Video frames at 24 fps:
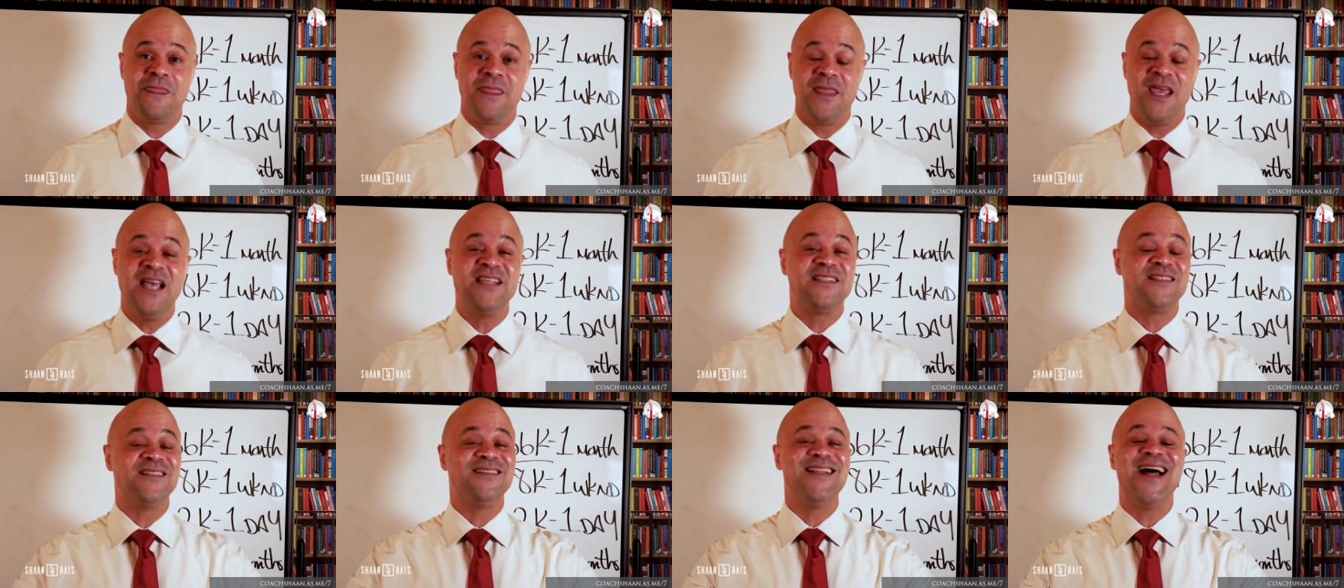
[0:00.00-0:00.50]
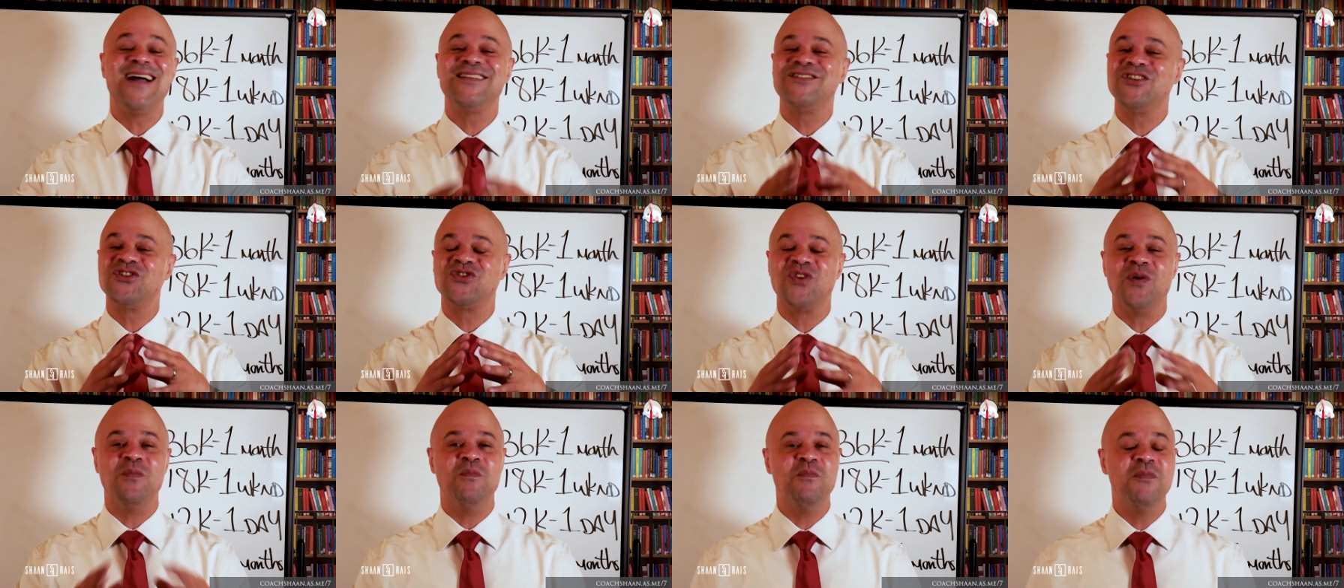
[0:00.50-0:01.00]
It's not
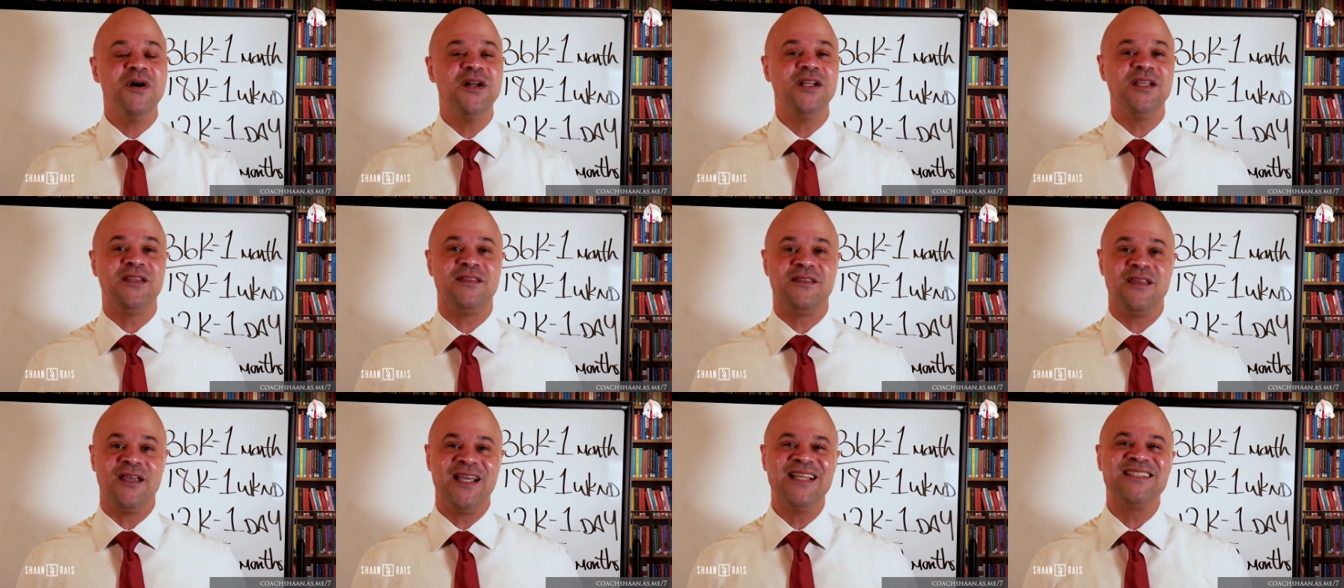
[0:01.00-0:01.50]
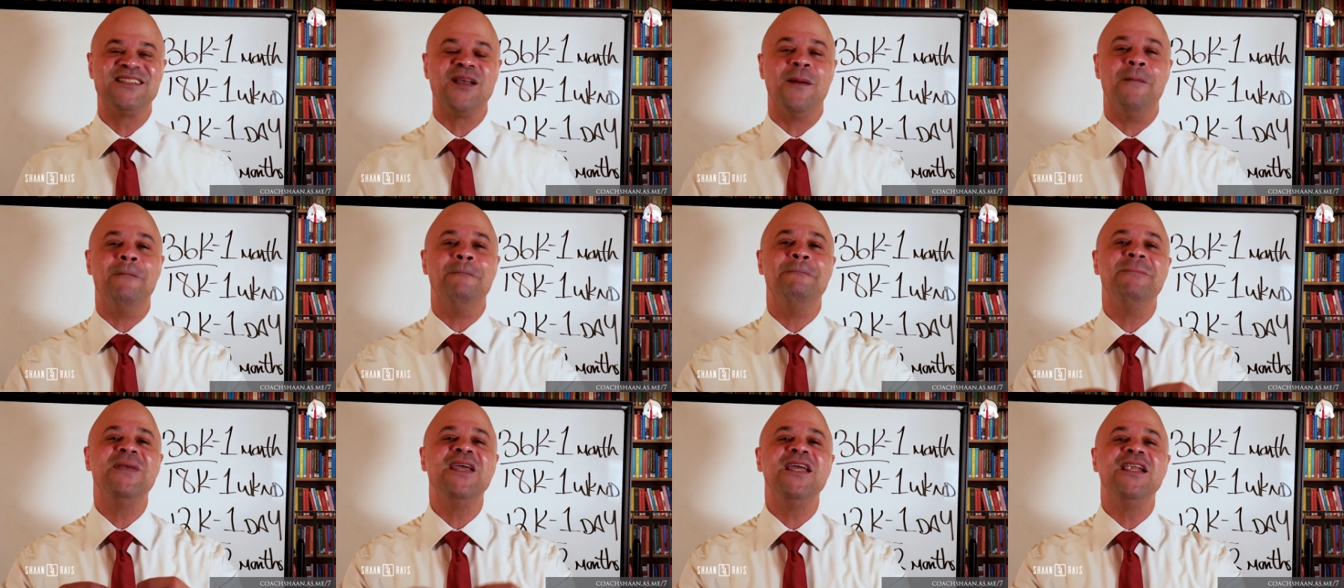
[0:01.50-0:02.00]
just a money thing. It's a
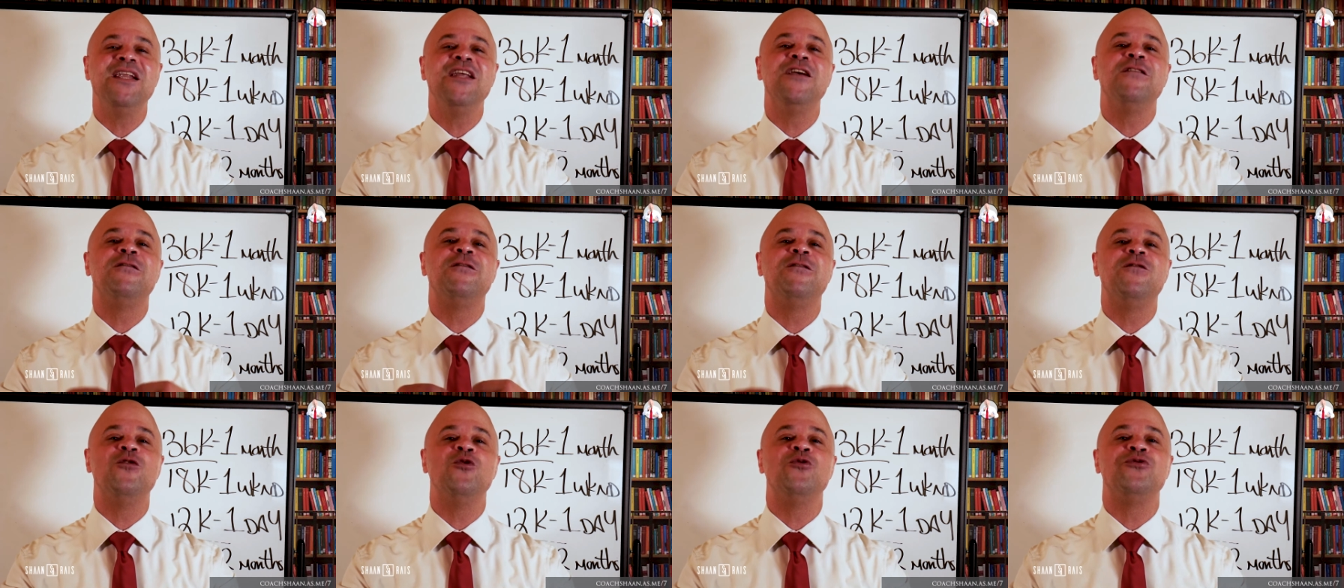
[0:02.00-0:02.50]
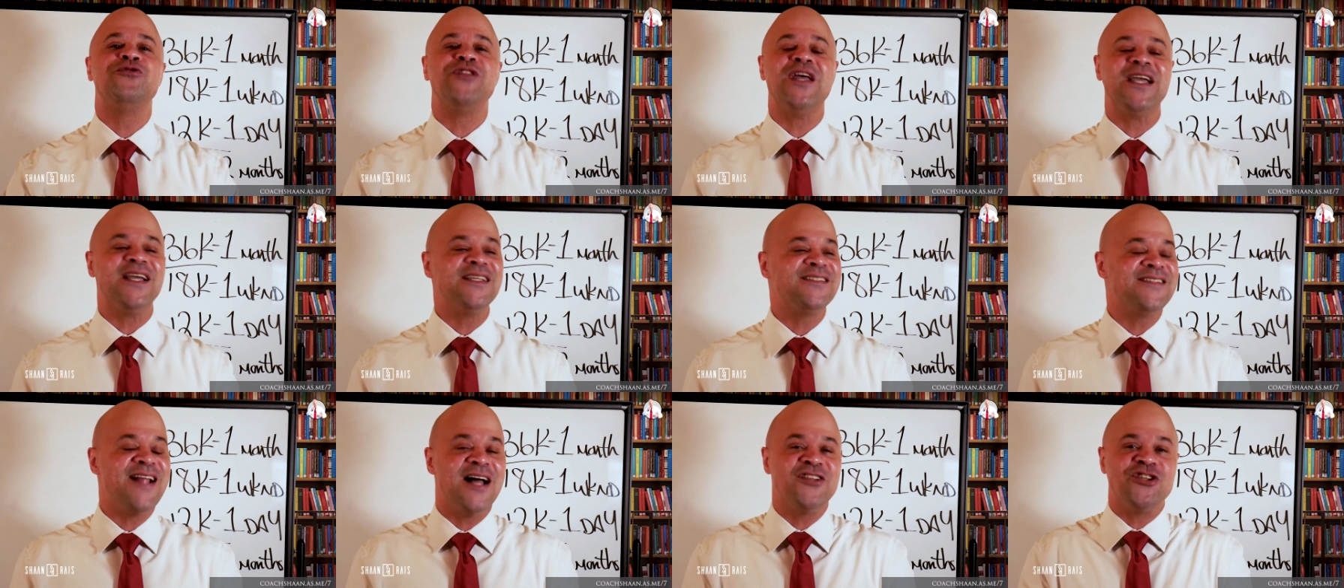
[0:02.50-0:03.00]
meaningful thing.
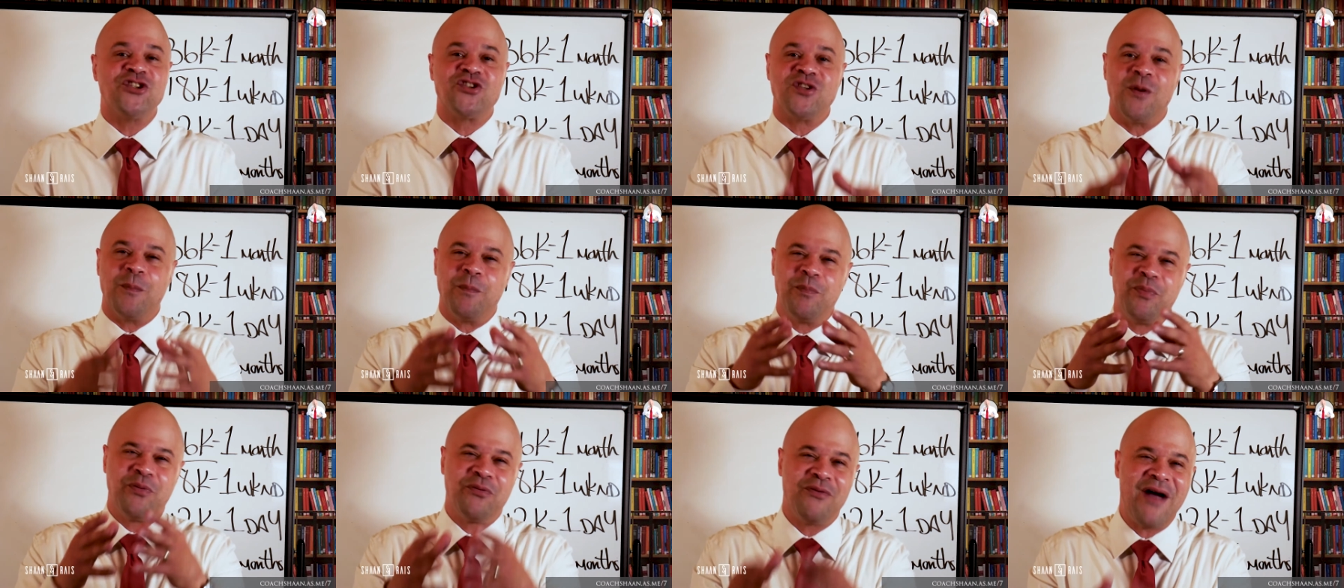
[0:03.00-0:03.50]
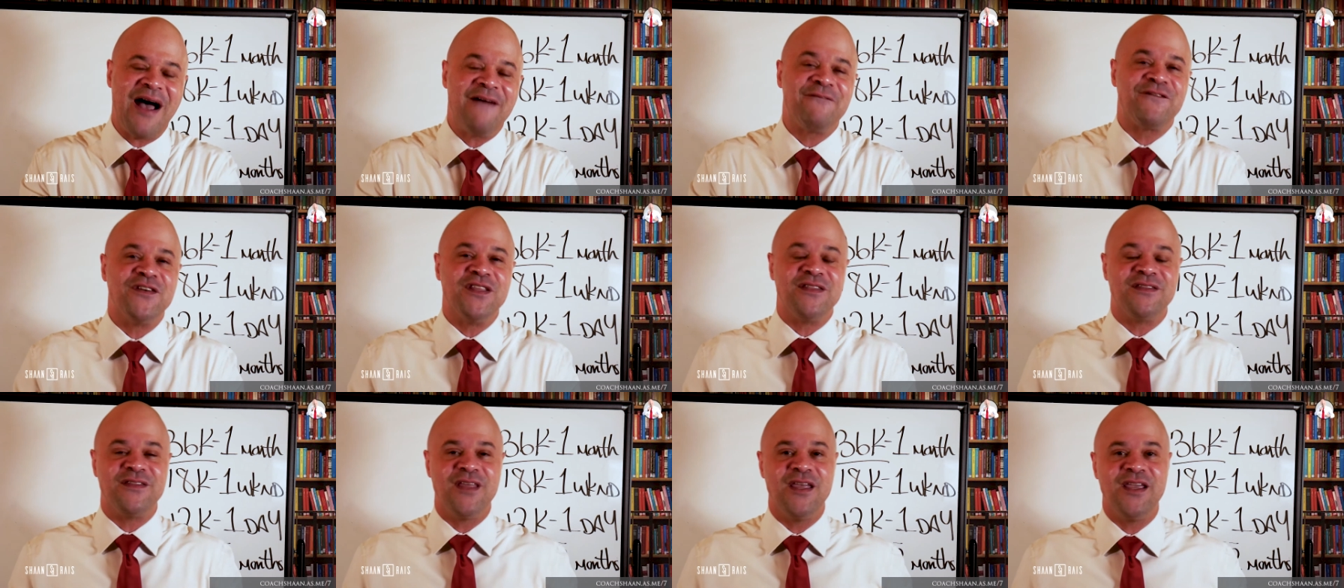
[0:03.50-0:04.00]
It's not just a
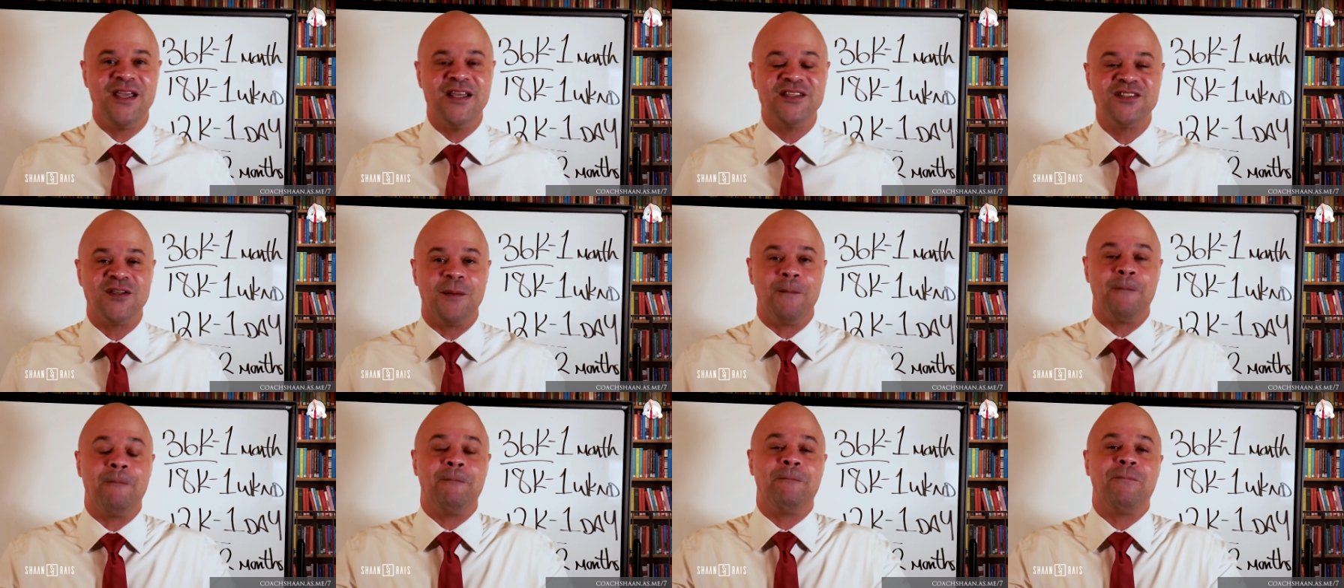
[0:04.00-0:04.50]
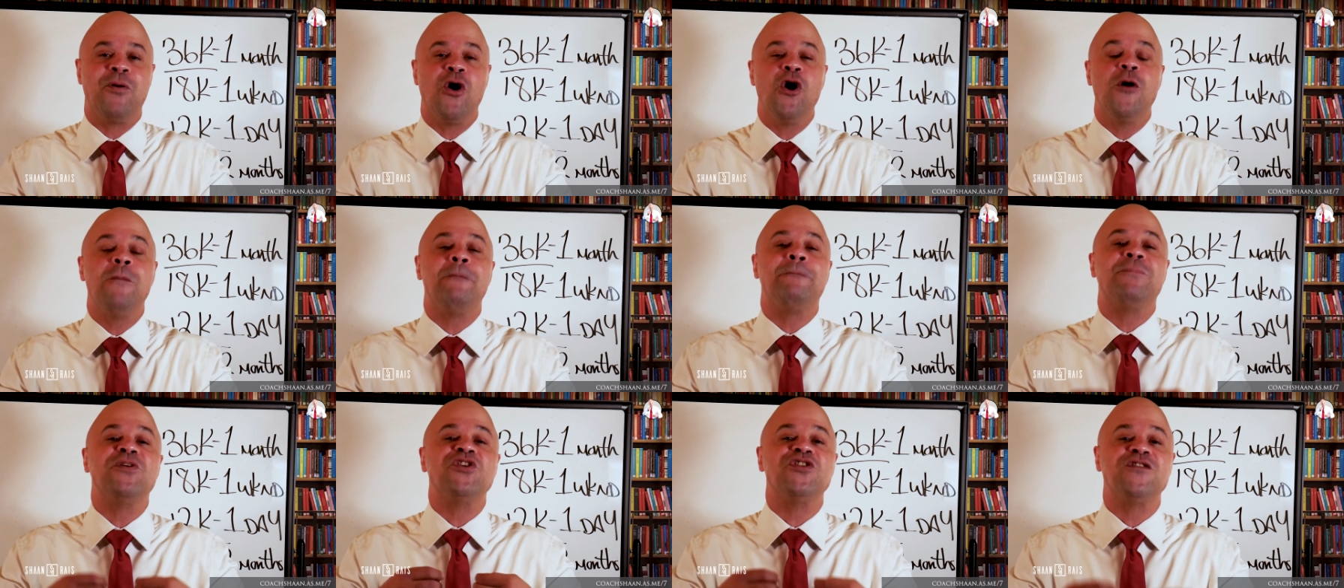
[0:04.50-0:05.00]
profit thing. It's a
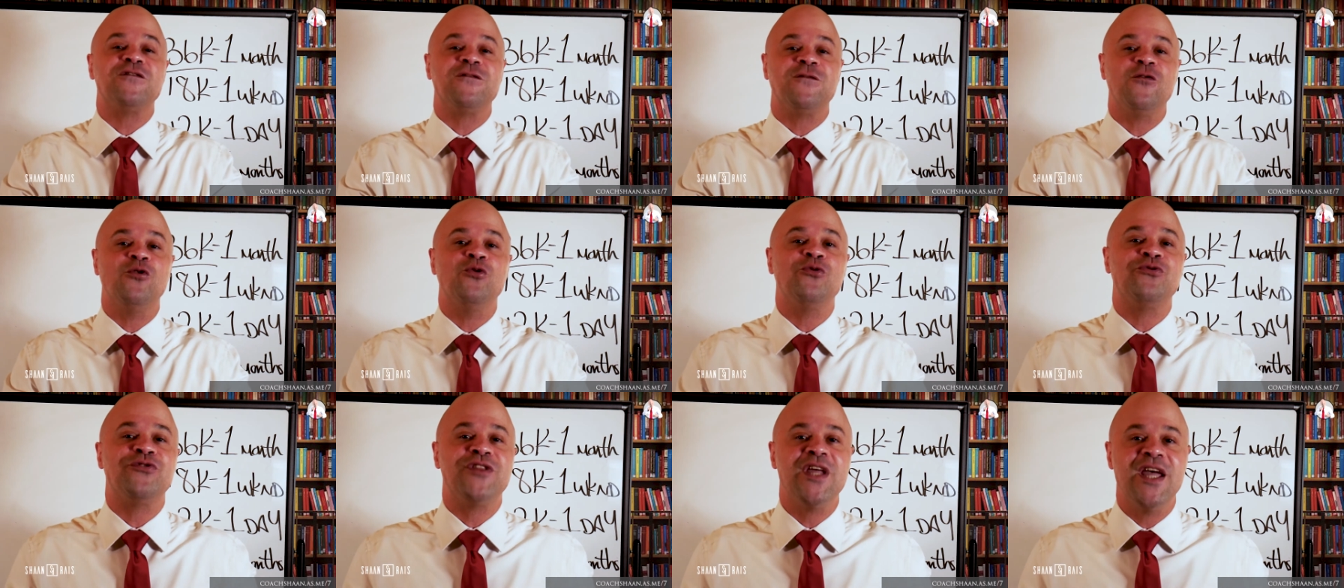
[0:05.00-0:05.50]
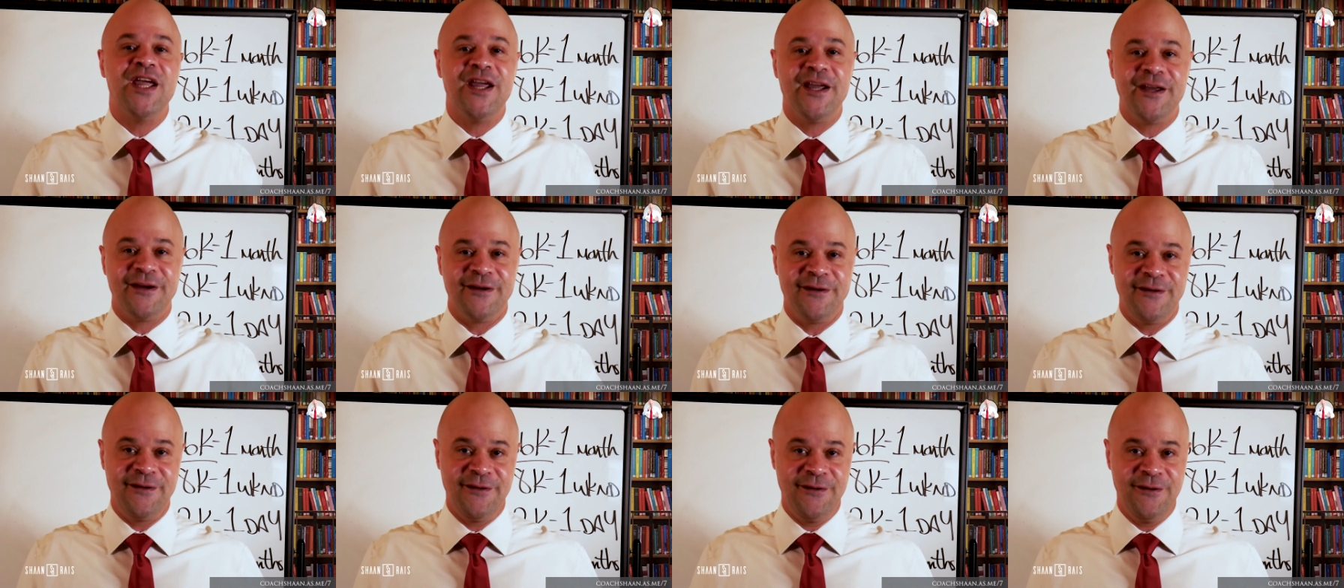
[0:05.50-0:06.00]
purposeful thing.